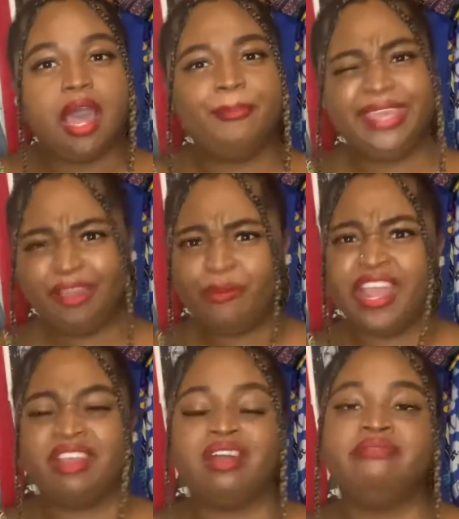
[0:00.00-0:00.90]
be
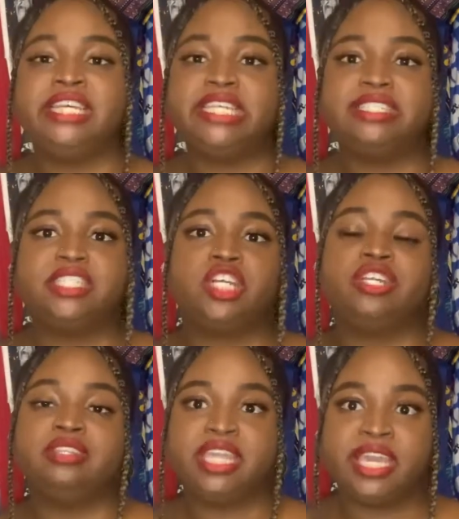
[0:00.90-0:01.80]
aware of these
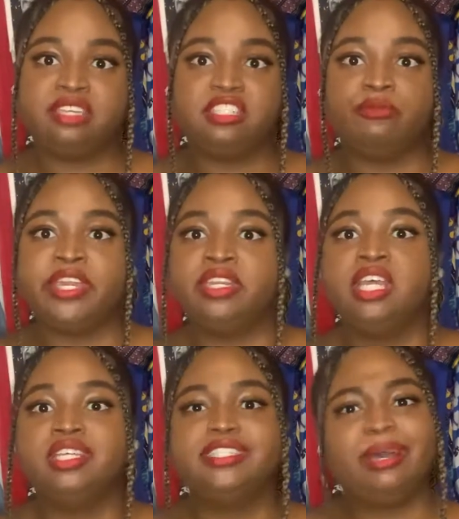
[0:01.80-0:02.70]
certain things when
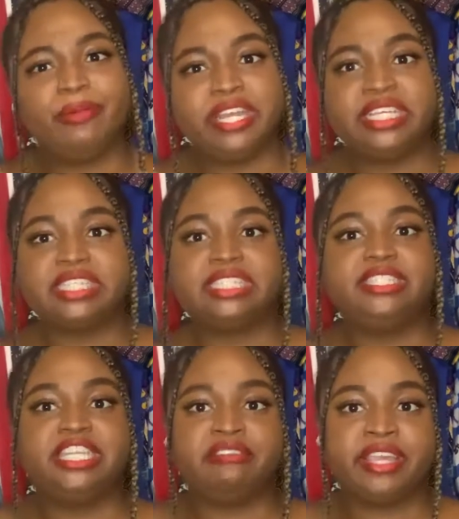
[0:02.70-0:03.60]
someone is
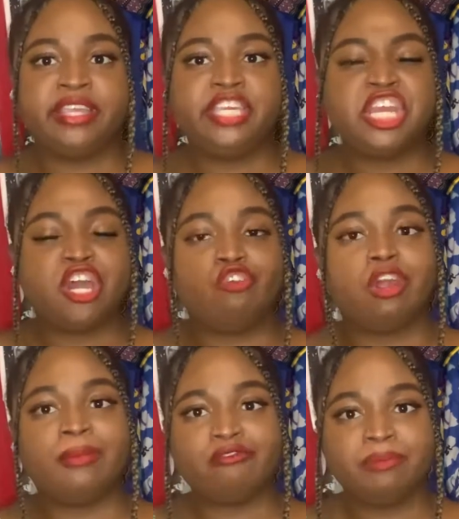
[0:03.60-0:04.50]
considering, you know,
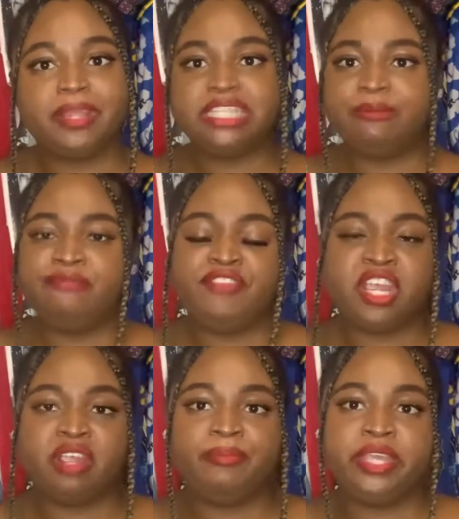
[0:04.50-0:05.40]
hormone replacement
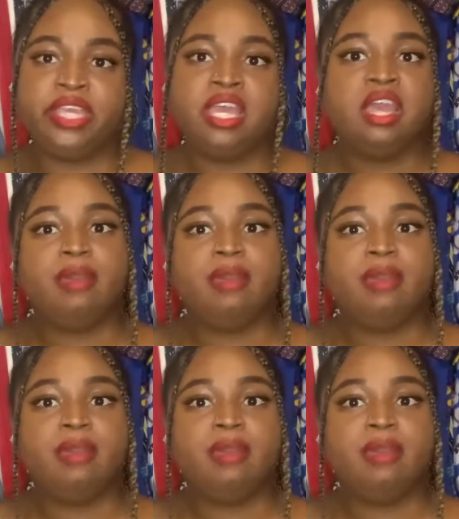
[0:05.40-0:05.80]
therapy.